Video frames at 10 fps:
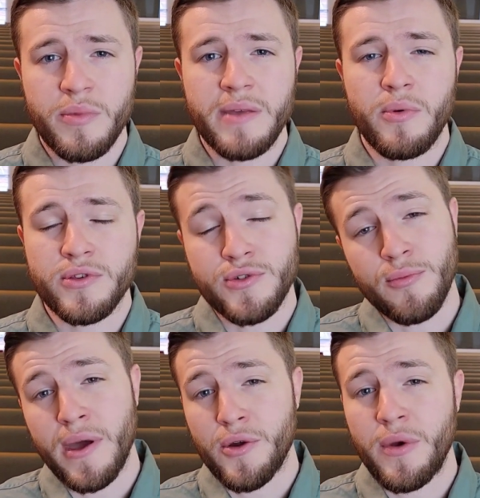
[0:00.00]
people to a
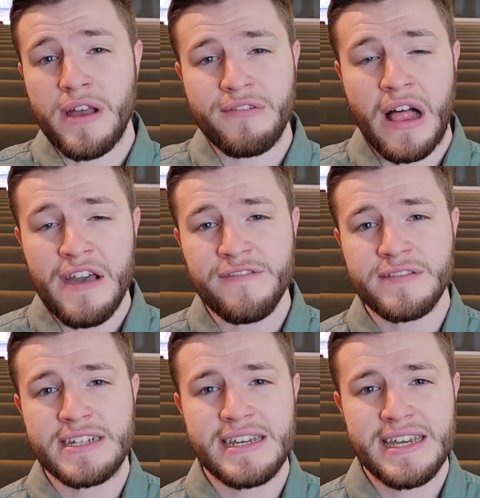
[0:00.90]
better way of life.
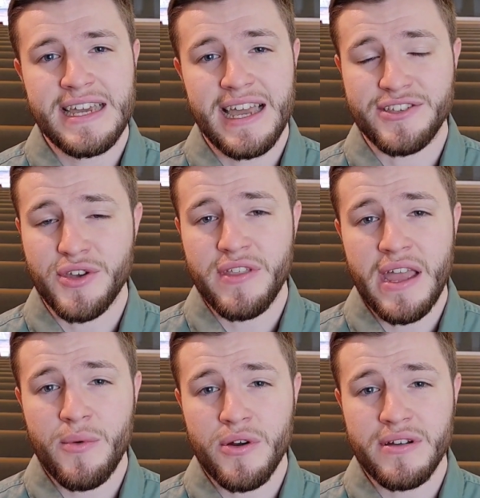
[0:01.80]
And so
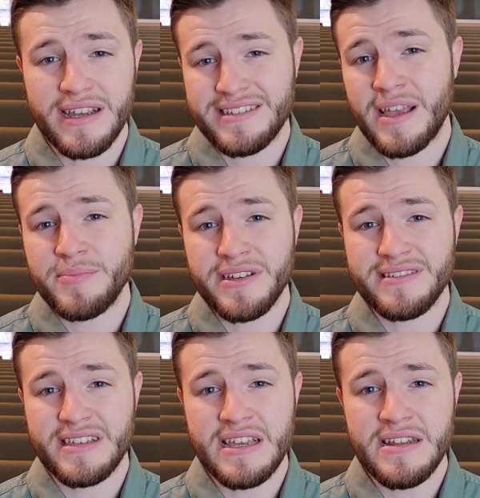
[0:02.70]
they were accepting
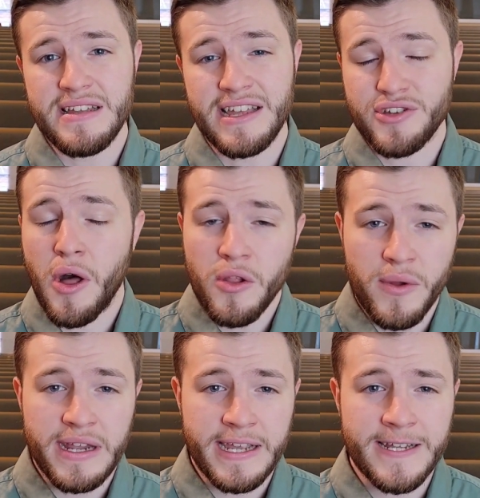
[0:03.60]
sin and
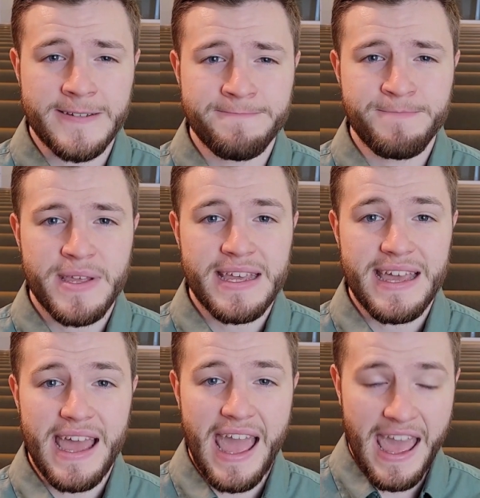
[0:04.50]
tolerating it.
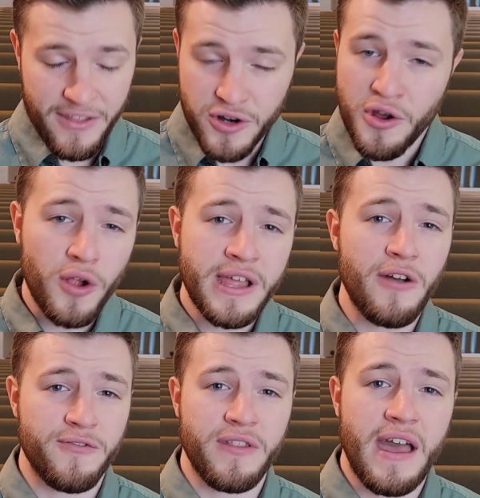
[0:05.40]
And they're called
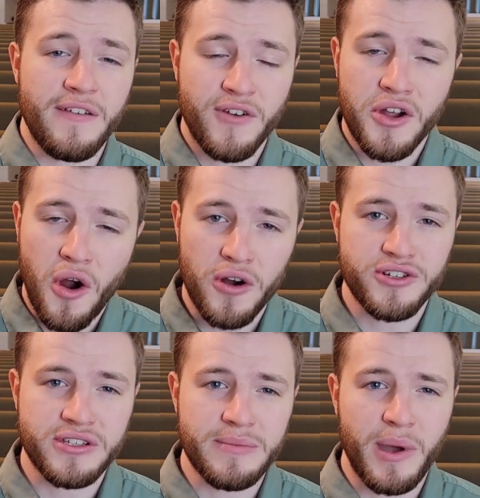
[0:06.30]
out for that very
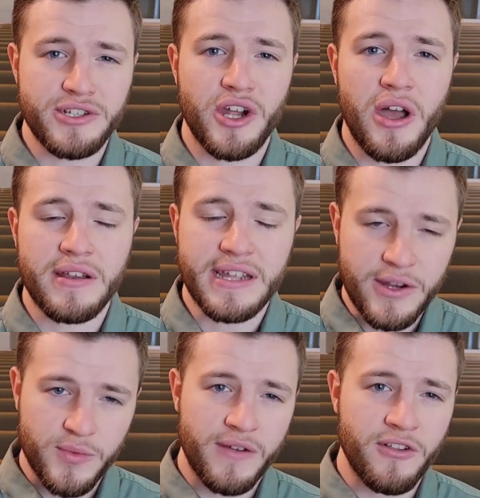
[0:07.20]
harshly by John
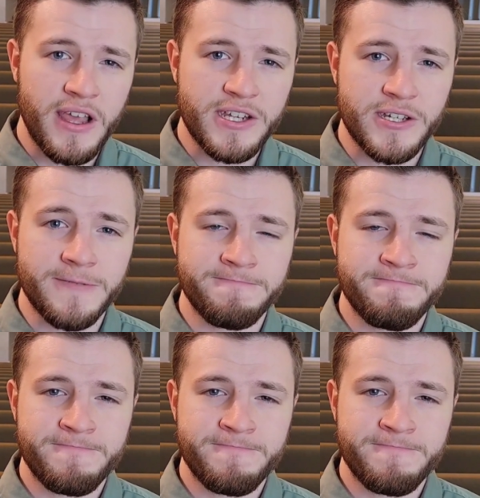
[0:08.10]
here in Revelation.